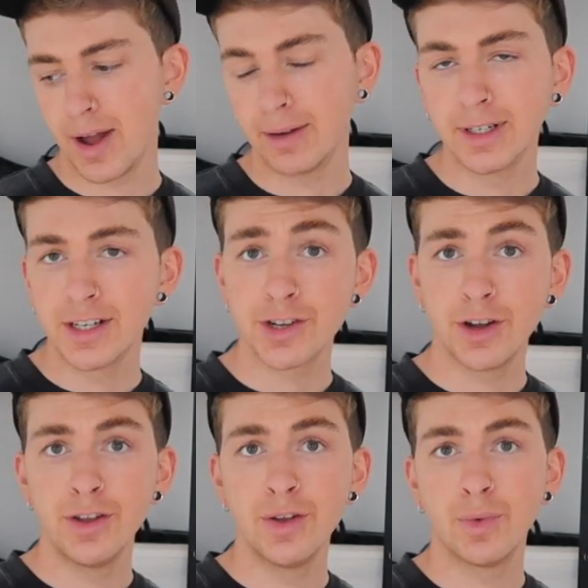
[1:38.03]
I'm gonna show
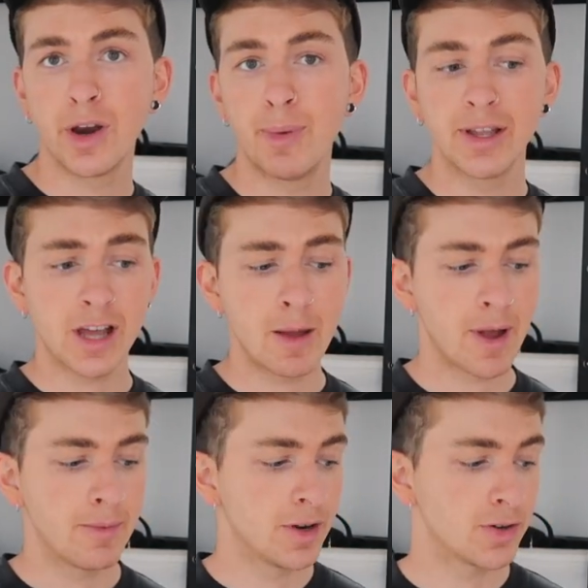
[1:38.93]
you what I picked up.
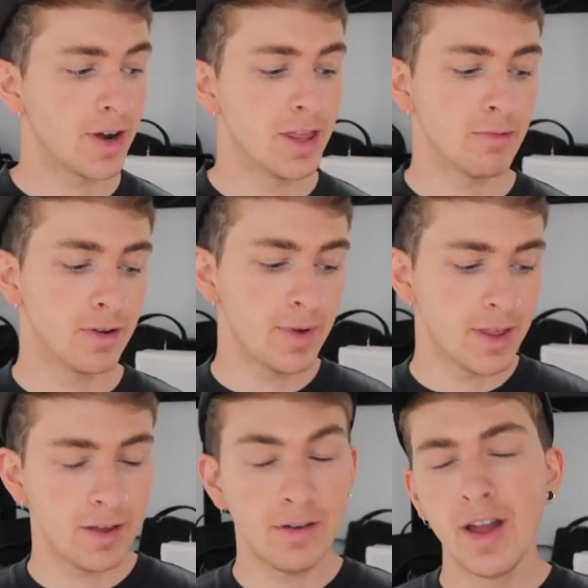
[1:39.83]
I'm gonna try them on
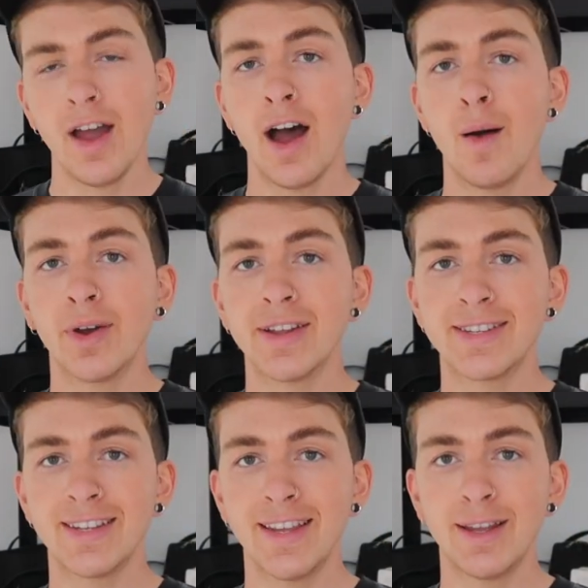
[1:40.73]
with you. I'm gonna
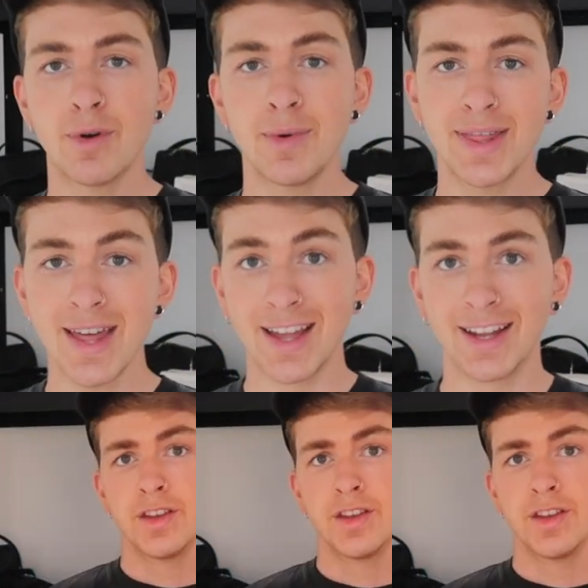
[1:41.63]
see what we think.